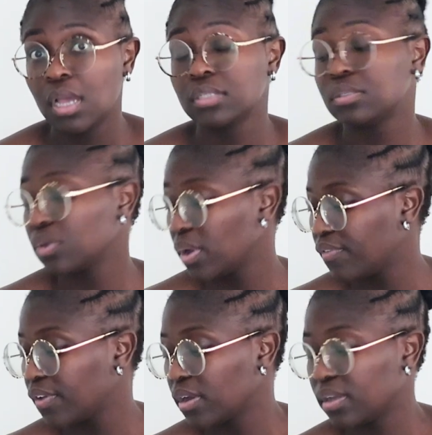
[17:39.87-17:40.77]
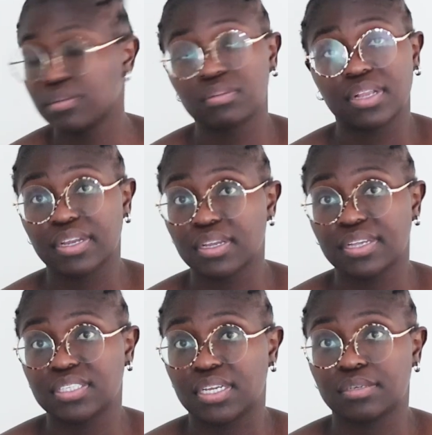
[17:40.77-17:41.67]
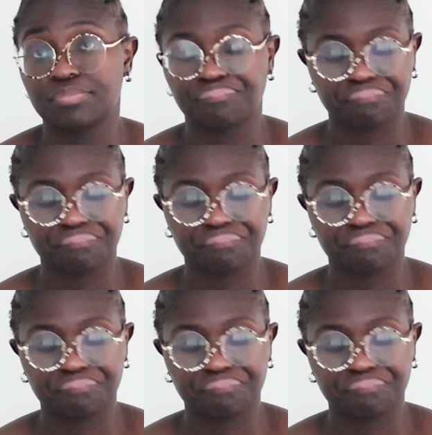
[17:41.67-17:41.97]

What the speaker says: So if you're, like I said,